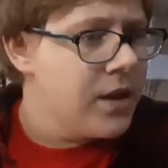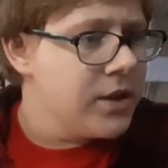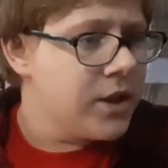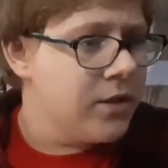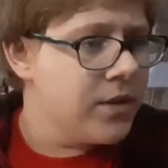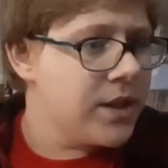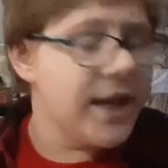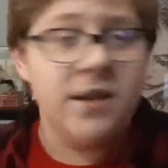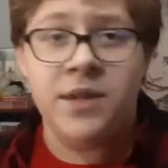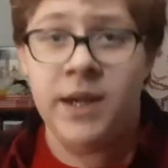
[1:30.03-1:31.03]
So the
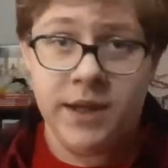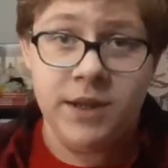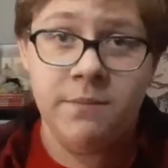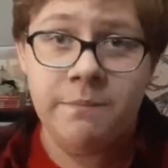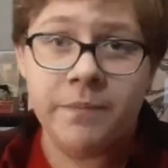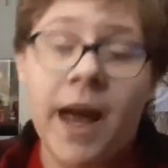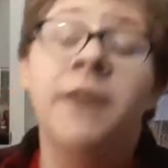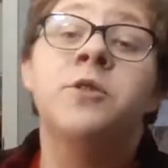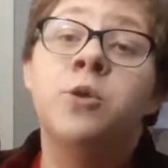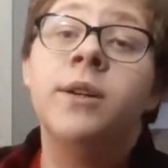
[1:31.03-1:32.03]
second thing is, I
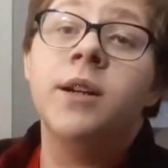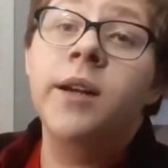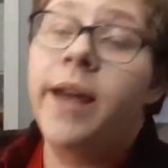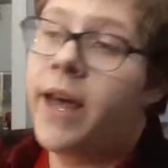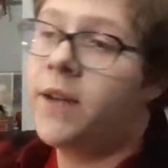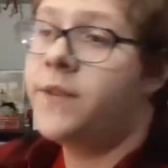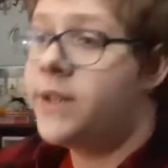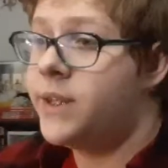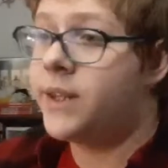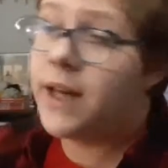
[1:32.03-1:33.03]
have a Twitter, and if you
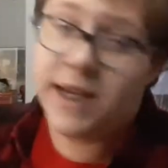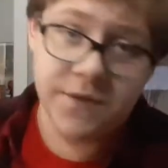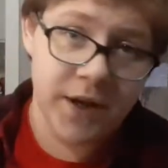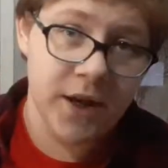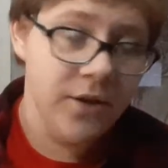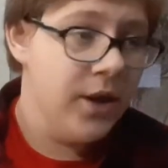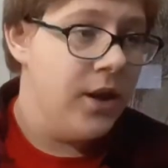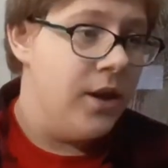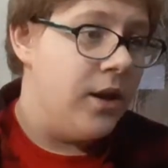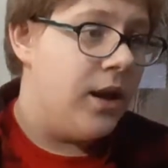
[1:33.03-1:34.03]
didn't see the last video,
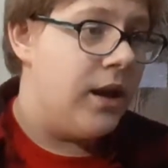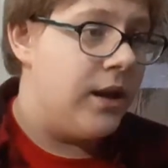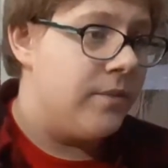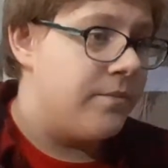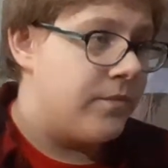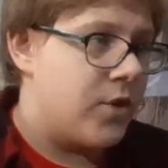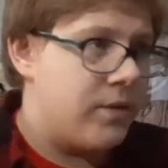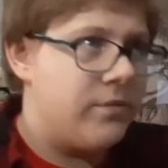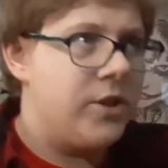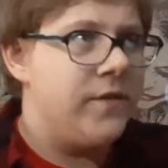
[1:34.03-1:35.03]

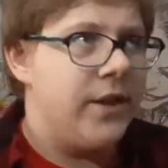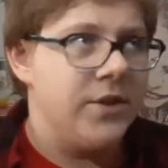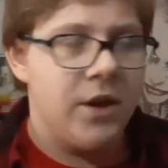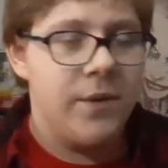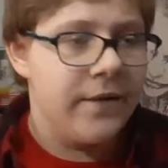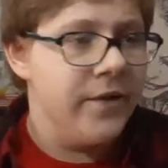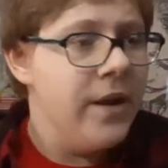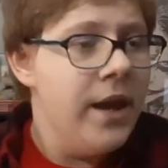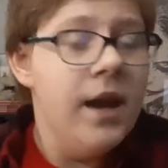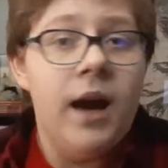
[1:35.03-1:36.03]
or 2 videos ago, whatever,
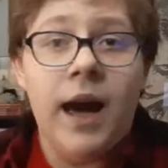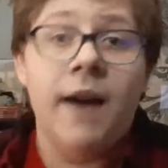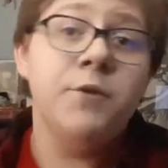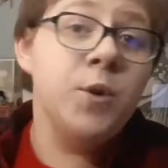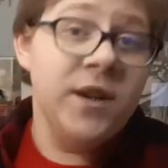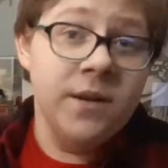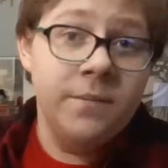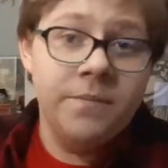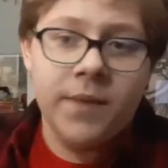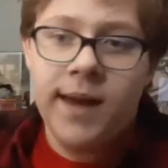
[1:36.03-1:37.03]
I have a Twitter,
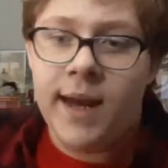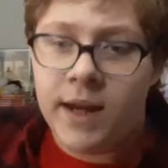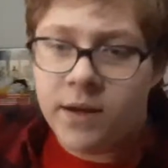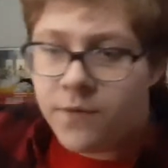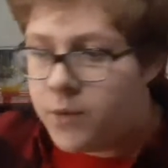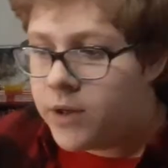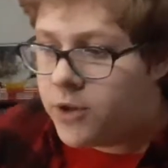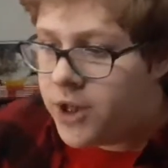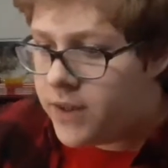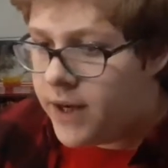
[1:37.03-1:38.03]
and if you want to go
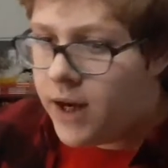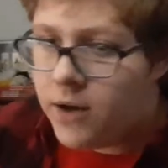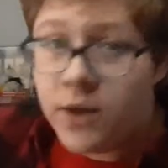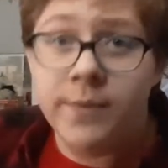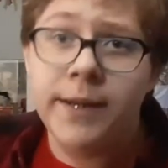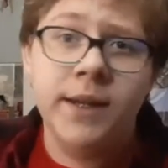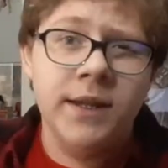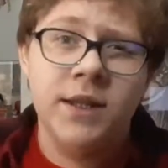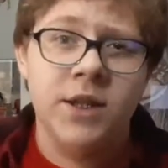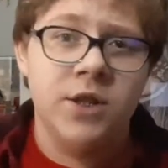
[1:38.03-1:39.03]
check that out, it'll be
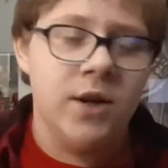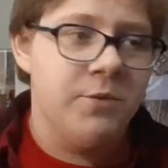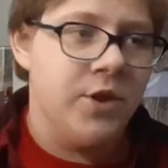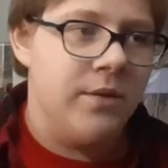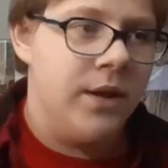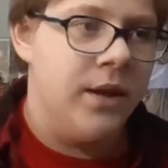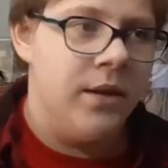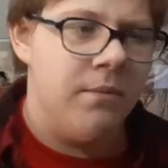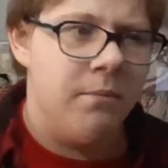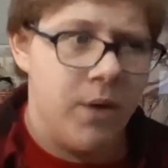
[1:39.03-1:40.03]
linked in the description,
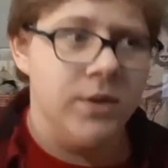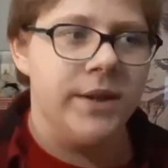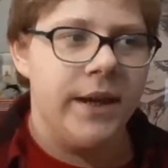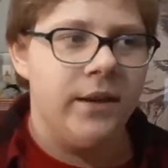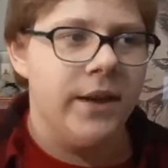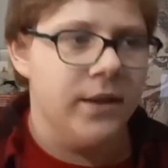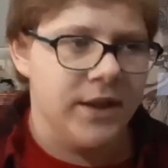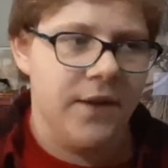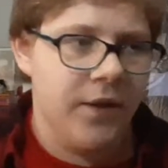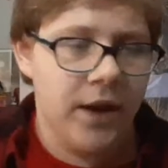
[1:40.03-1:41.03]
most likely, unless
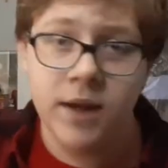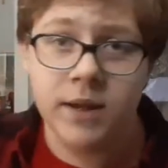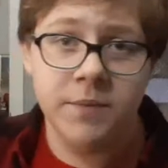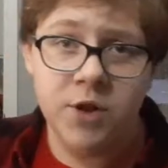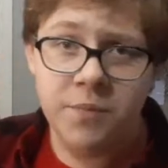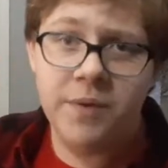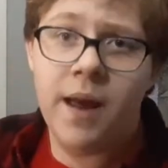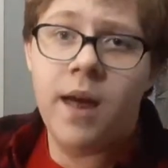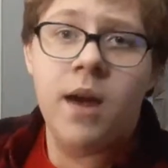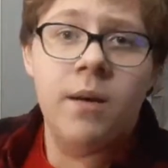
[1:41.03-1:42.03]
I forget, because I'm stupid,
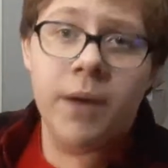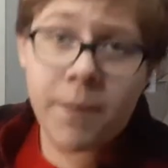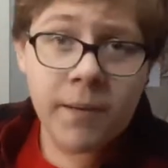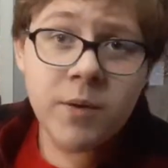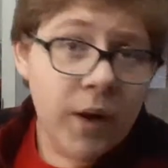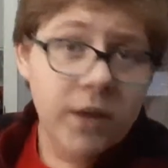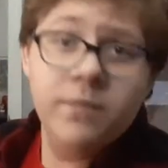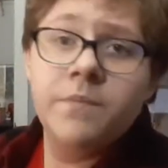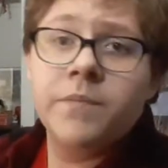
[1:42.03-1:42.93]
but I probably won't.